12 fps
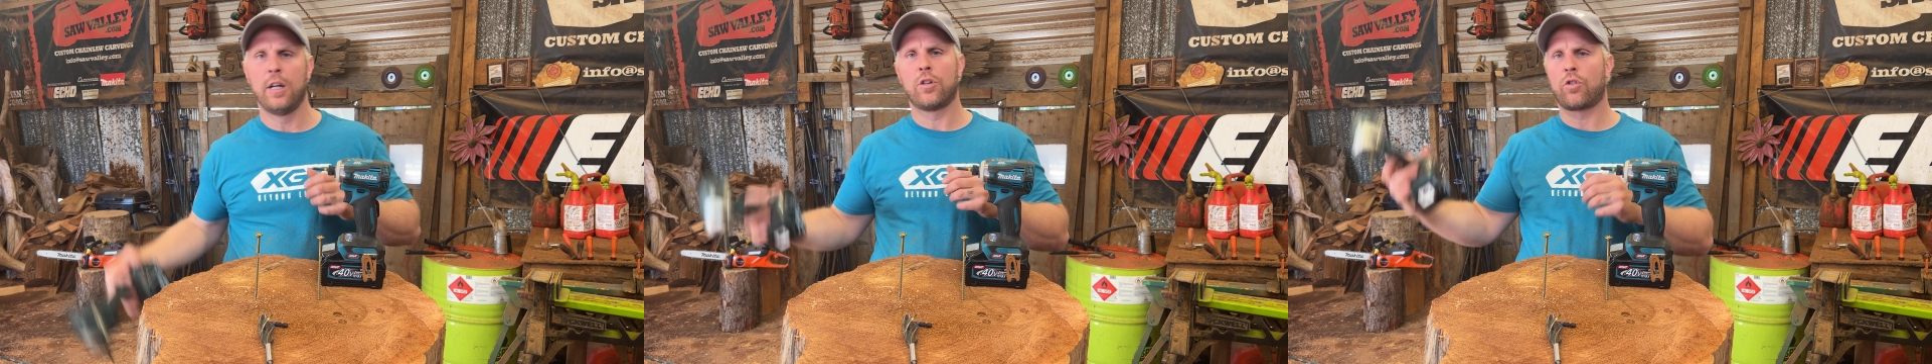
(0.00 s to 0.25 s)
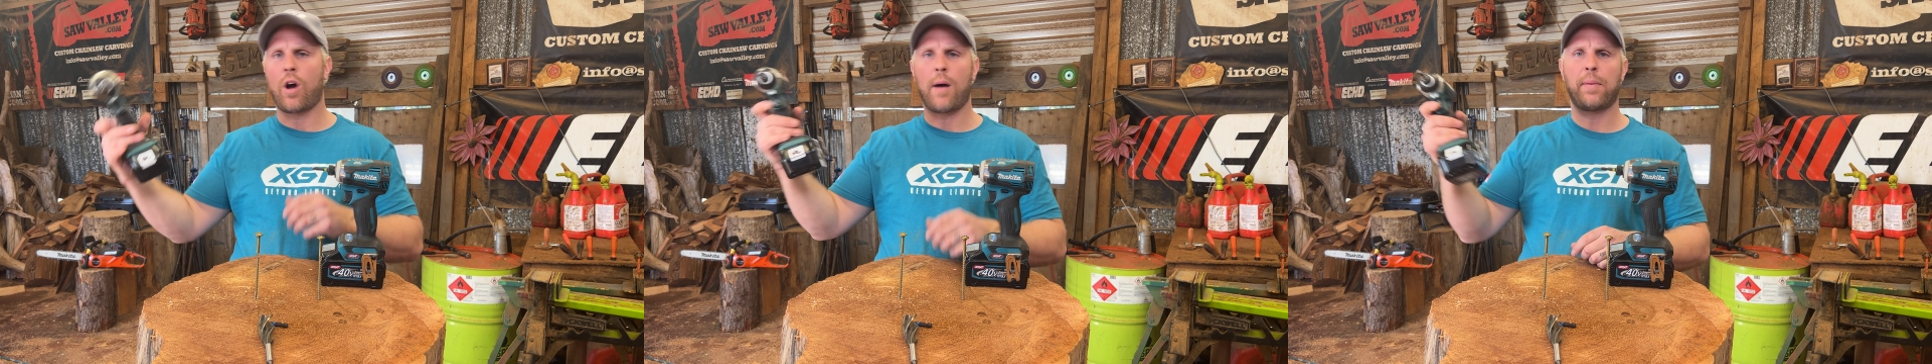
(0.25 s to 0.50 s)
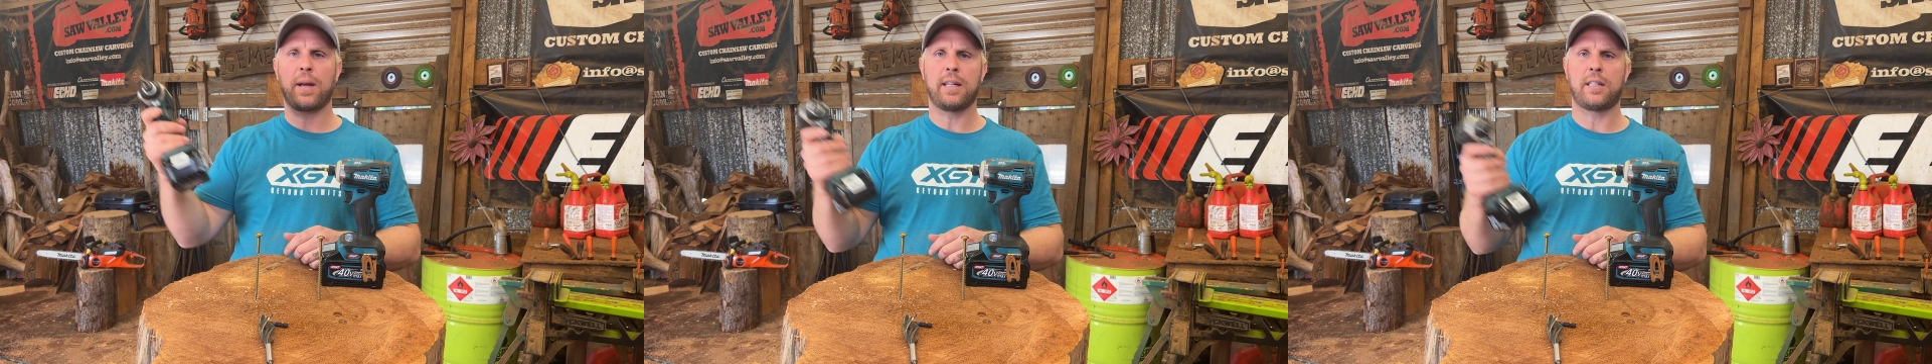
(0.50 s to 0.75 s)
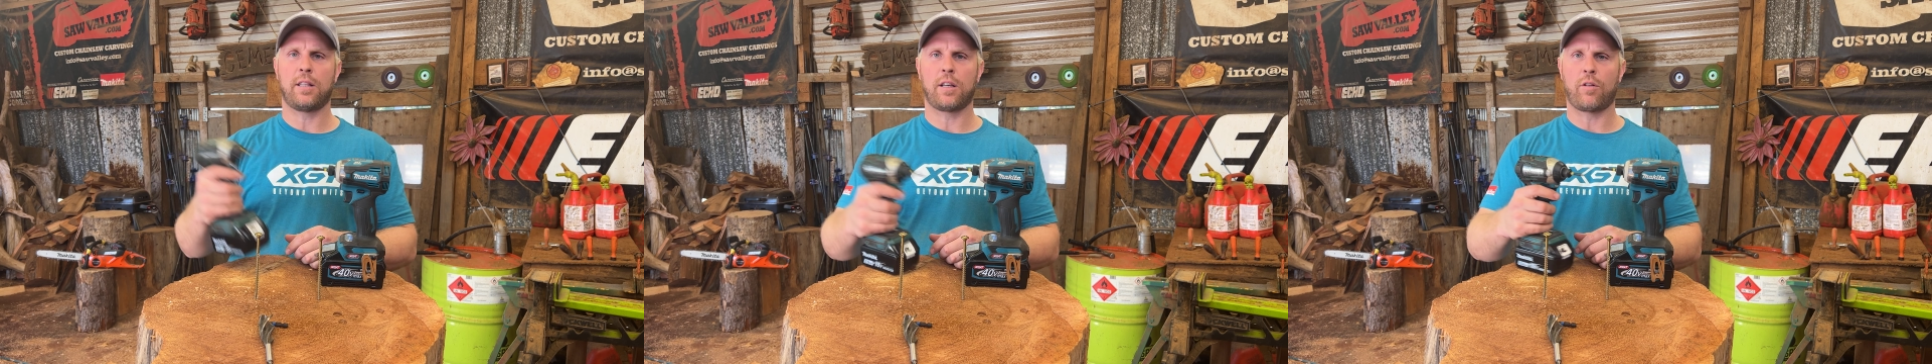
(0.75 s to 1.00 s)
dropping it
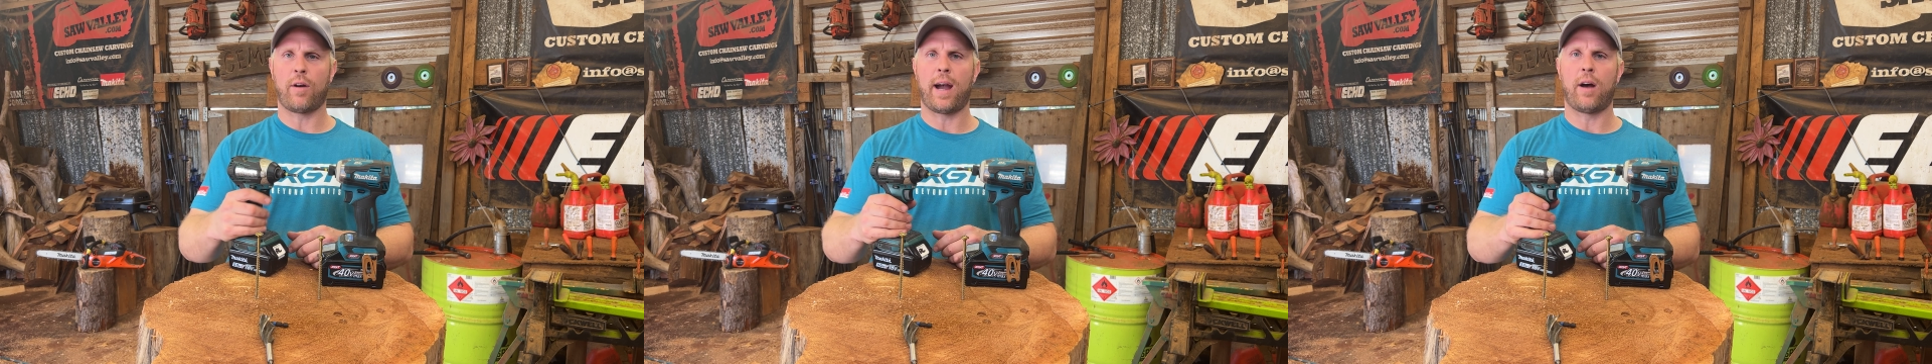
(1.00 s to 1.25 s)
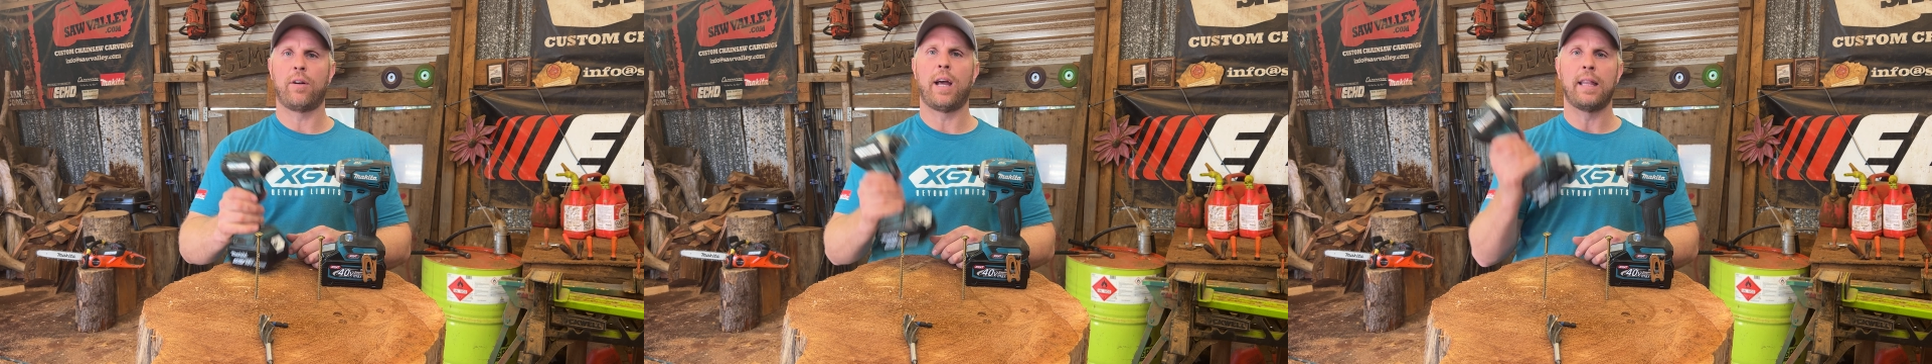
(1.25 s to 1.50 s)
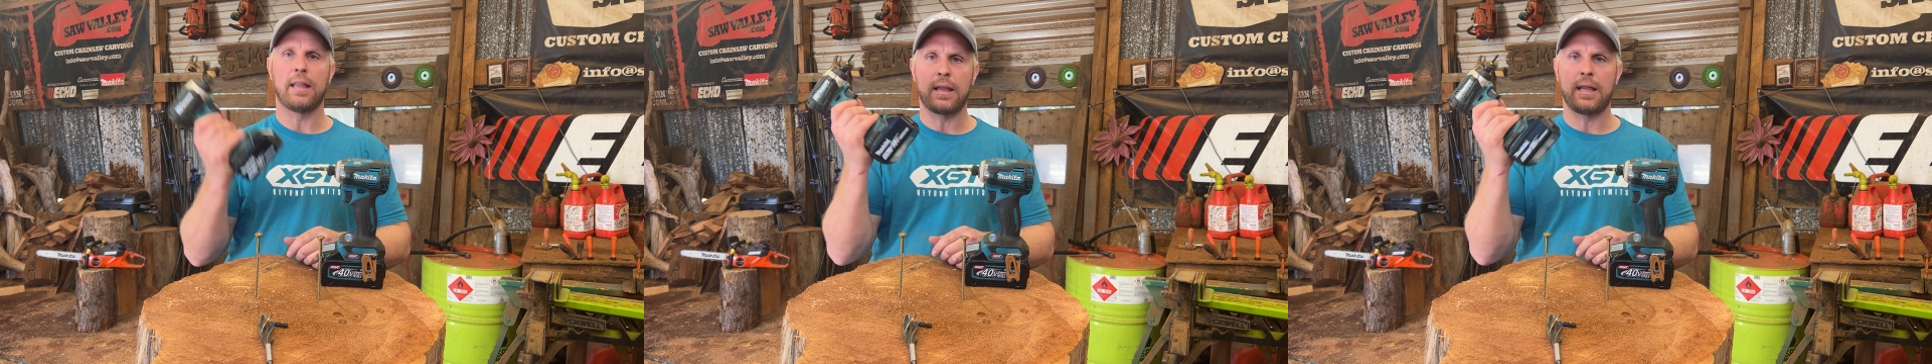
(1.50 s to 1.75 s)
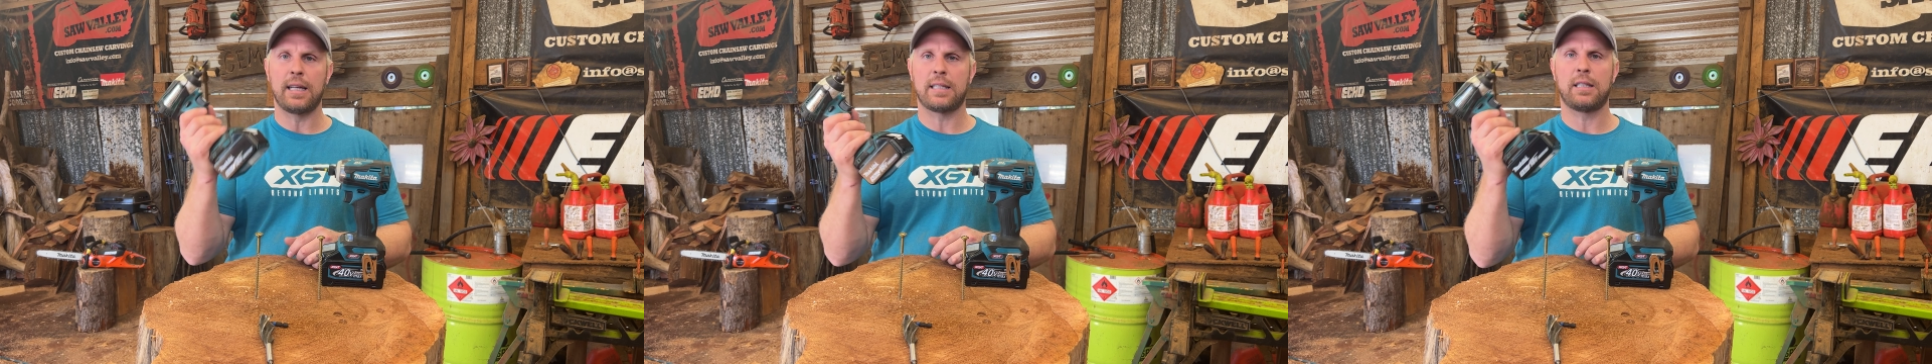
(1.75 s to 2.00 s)
to the ground, and
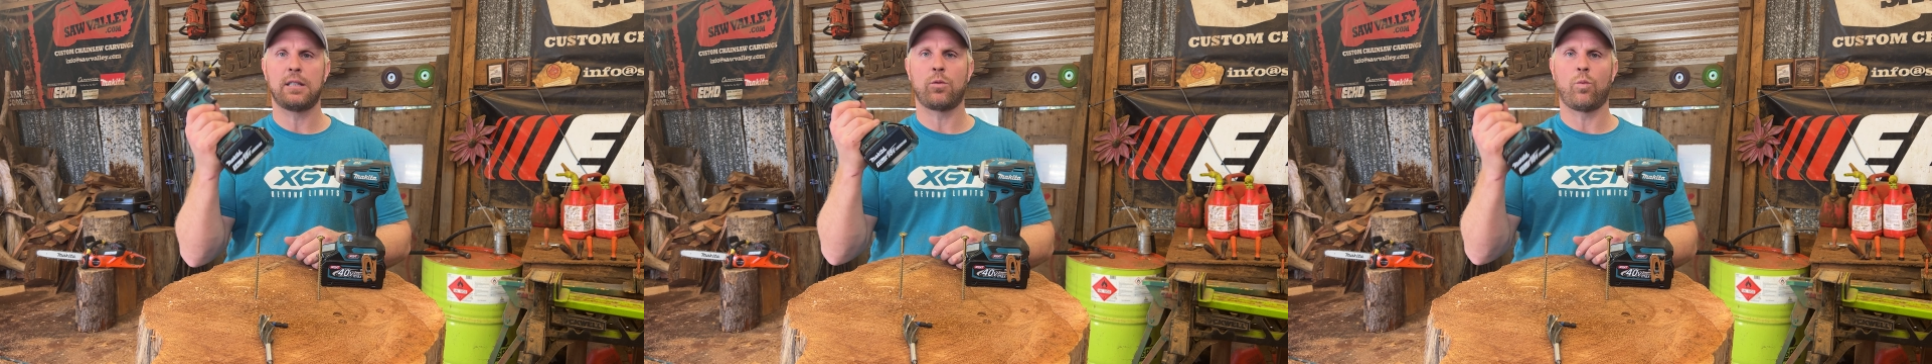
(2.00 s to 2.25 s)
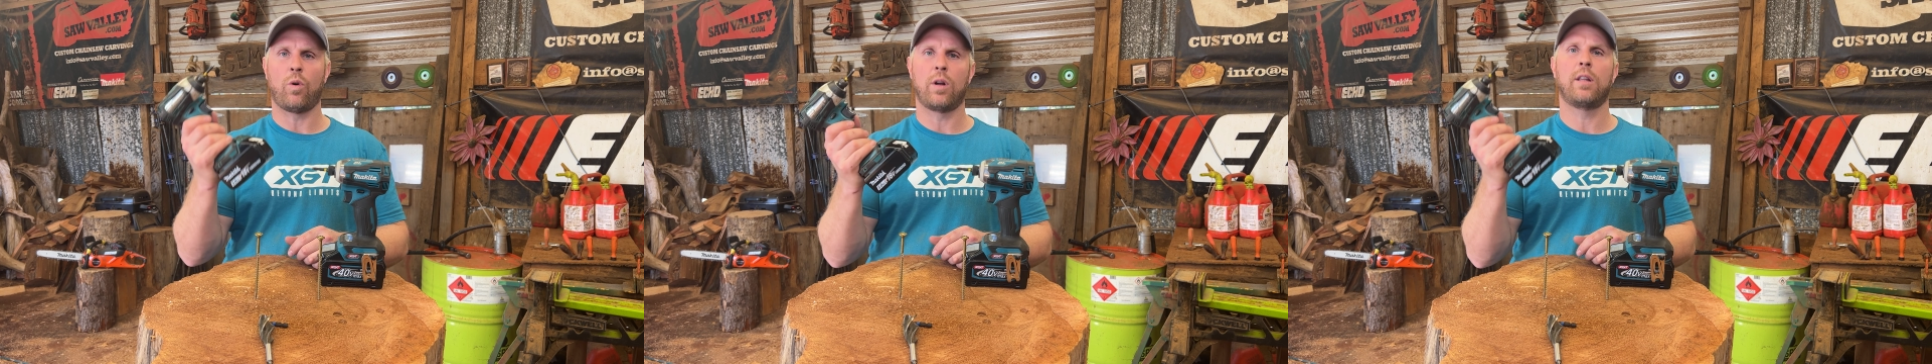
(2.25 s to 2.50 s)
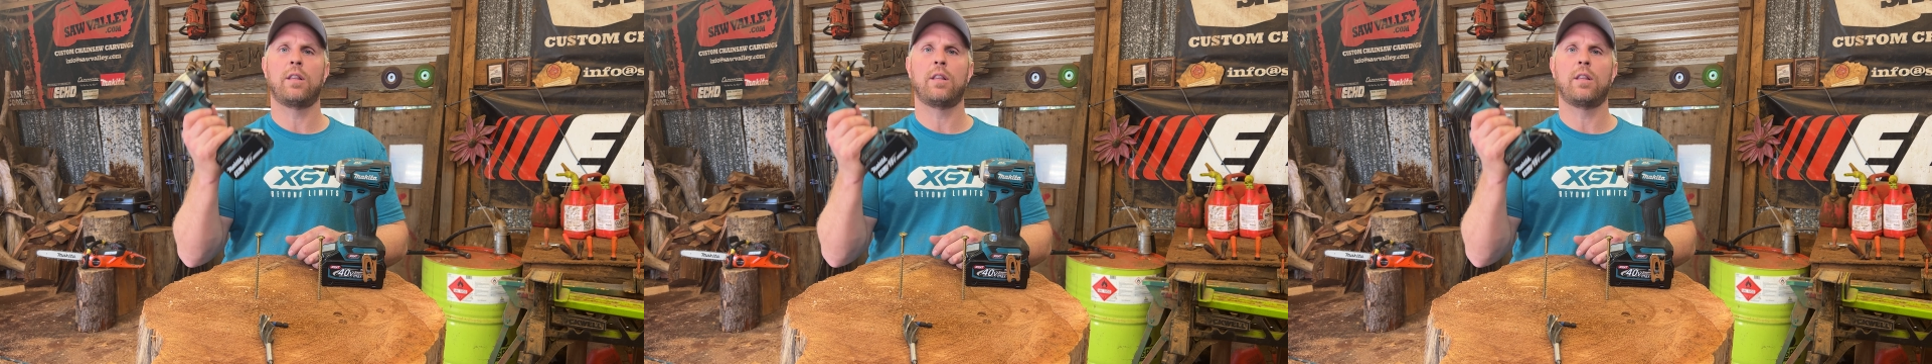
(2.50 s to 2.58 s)
this is one